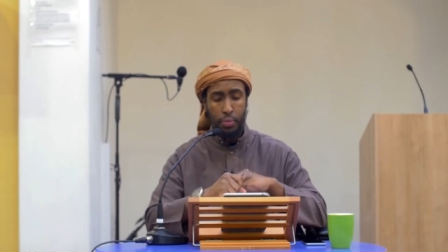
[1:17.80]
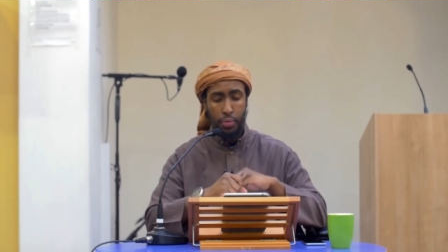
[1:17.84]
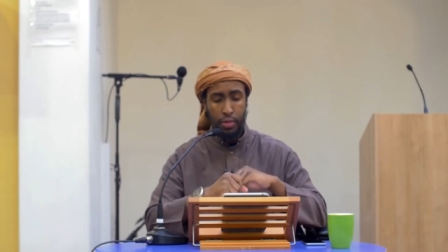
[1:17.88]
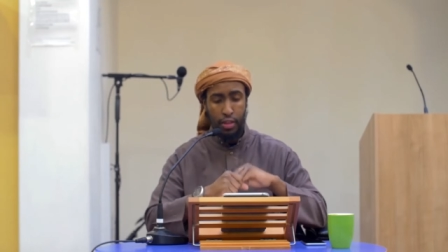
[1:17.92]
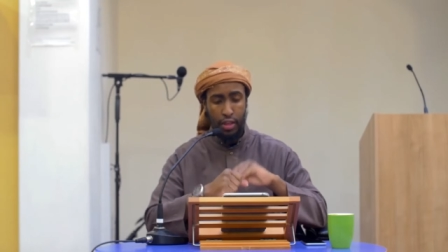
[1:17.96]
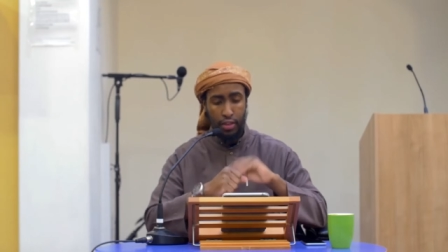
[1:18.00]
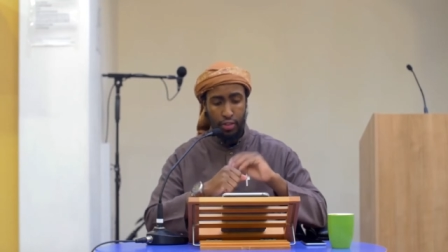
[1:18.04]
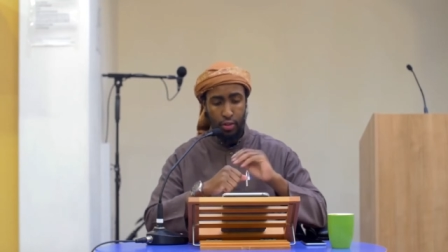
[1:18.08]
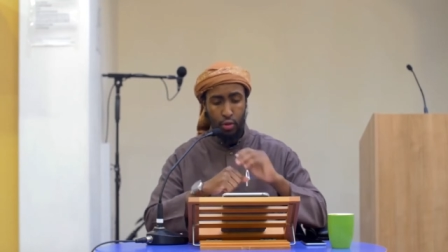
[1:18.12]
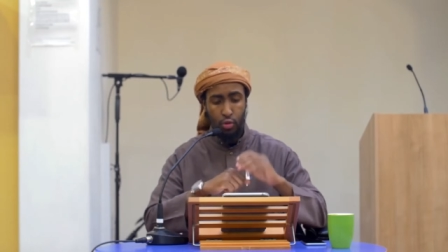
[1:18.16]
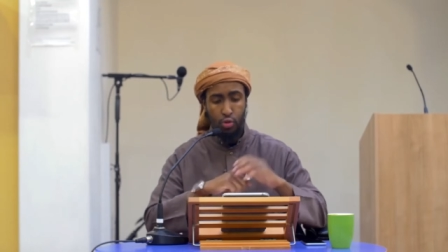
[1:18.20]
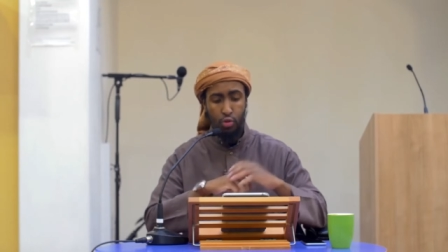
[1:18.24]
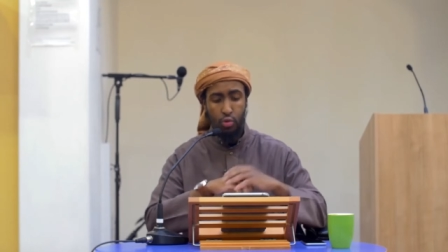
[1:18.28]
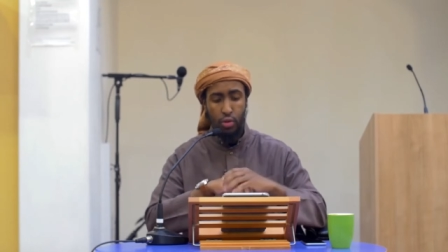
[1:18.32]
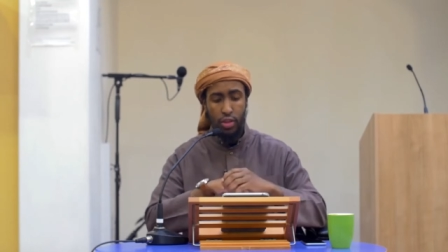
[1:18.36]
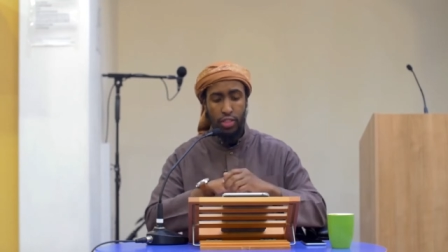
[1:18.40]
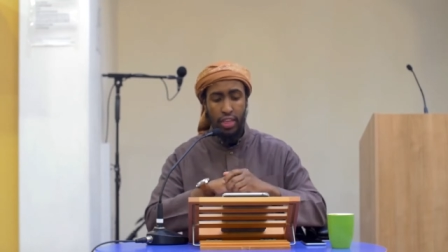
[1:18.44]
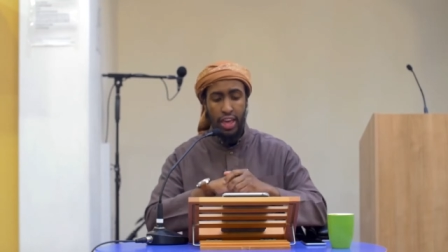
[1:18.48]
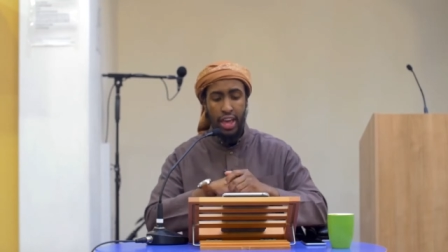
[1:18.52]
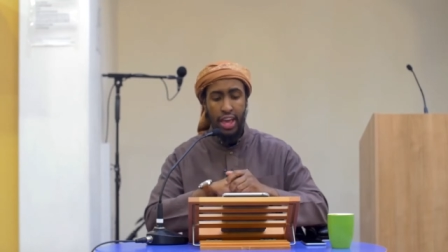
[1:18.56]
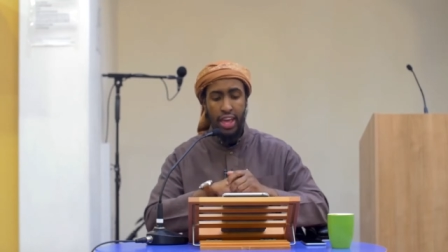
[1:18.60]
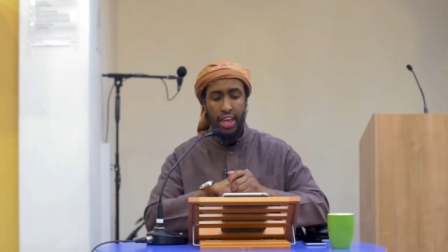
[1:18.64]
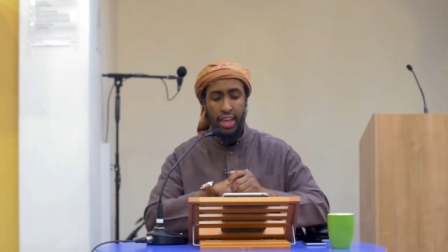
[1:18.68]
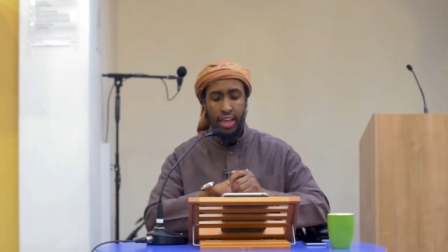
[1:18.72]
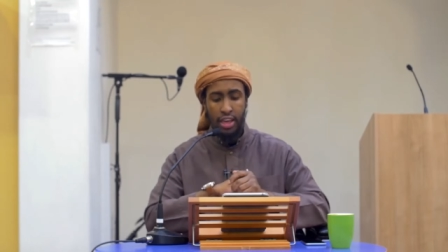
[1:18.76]
And those who were
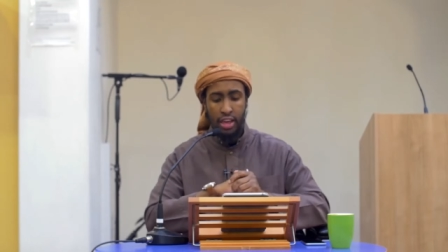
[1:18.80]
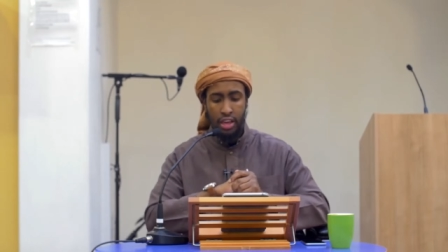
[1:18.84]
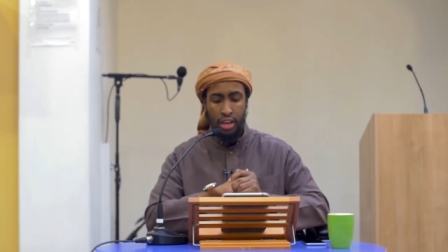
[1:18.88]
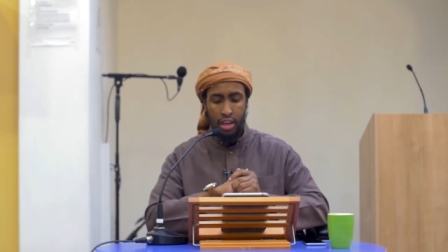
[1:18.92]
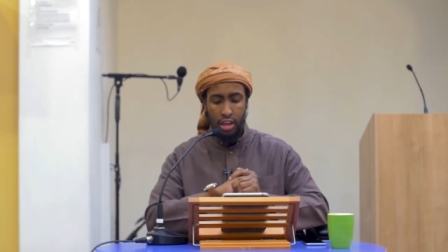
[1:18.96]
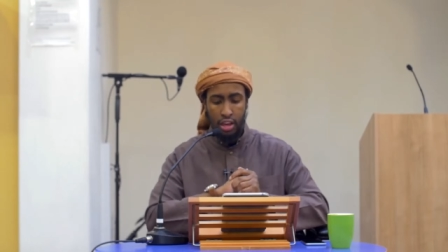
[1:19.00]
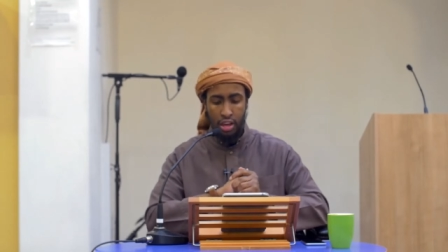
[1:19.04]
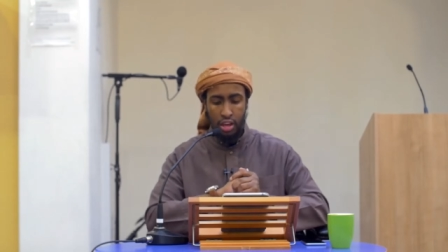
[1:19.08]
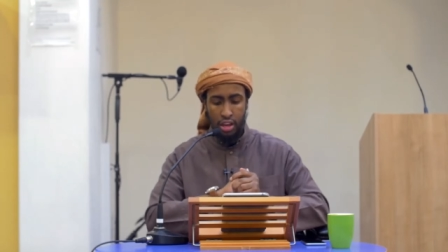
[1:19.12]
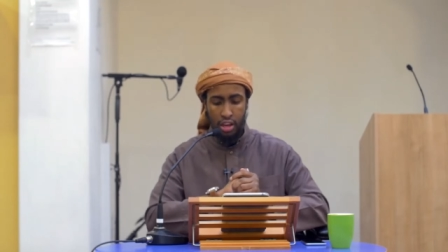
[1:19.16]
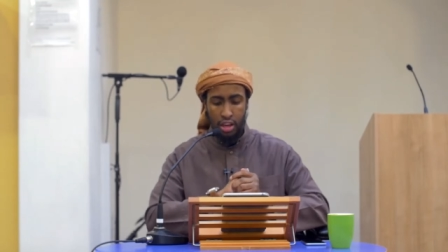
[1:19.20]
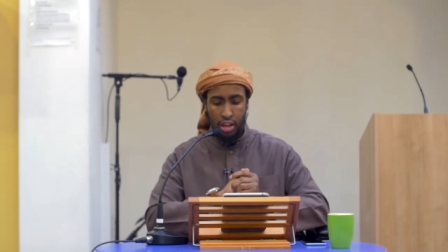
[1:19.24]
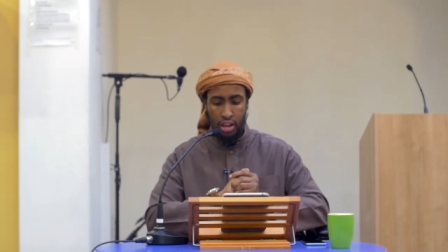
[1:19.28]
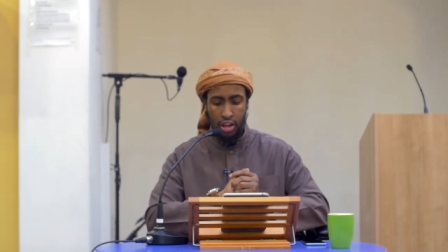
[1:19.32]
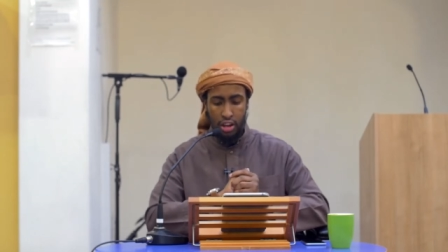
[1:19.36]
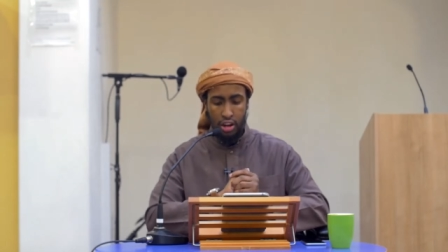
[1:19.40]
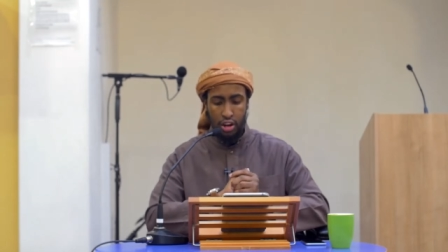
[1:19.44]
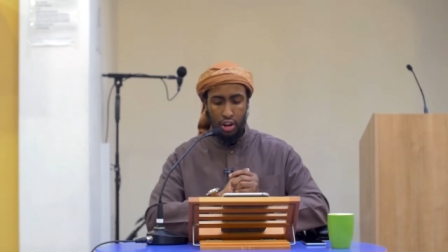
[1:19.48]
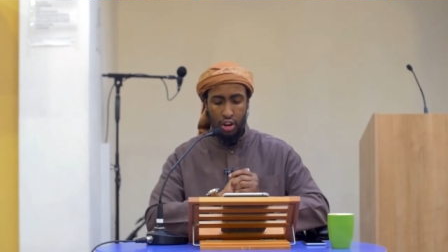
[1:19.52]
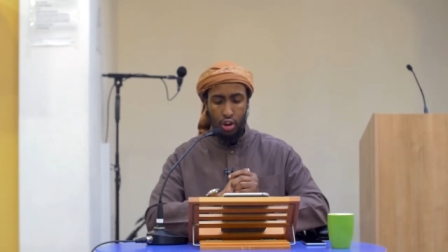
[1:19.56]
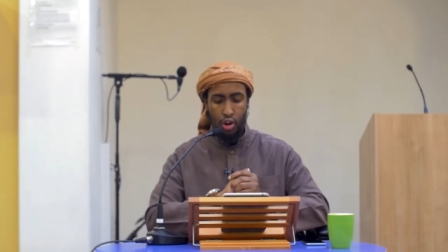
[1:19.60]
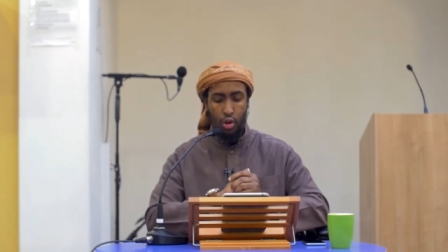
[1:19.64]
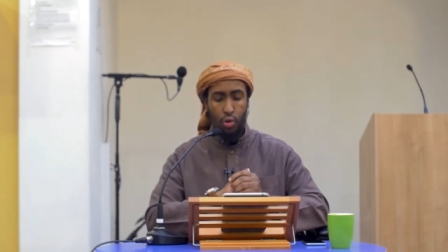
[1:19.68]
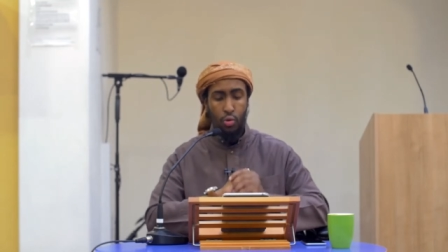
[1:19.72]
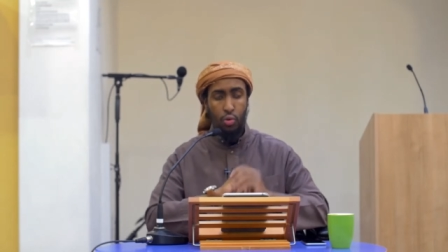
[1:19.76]
there
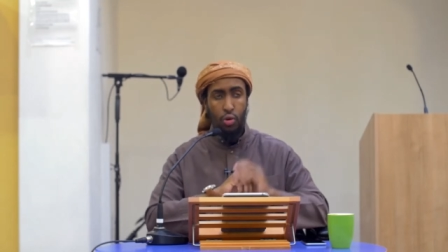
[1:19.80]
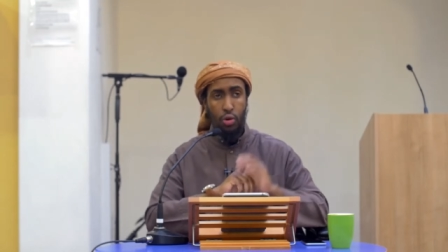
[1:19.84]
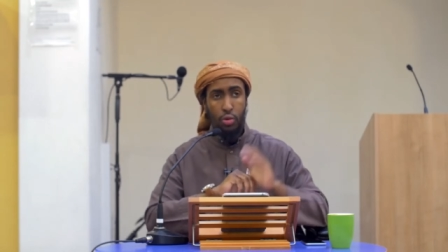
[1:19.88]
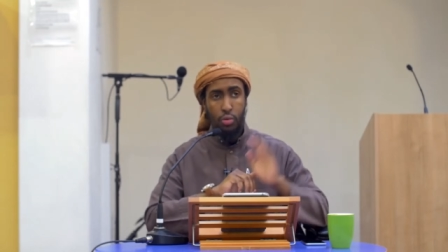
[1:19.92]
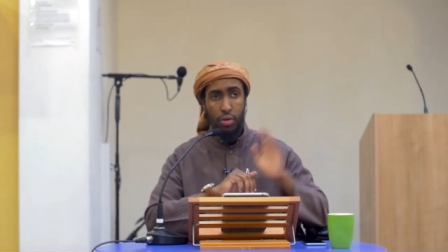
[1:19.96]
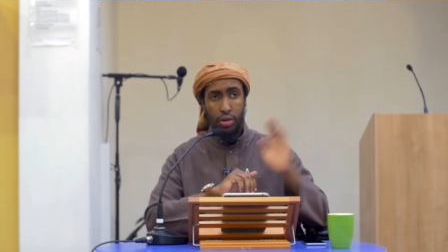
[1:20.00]
know when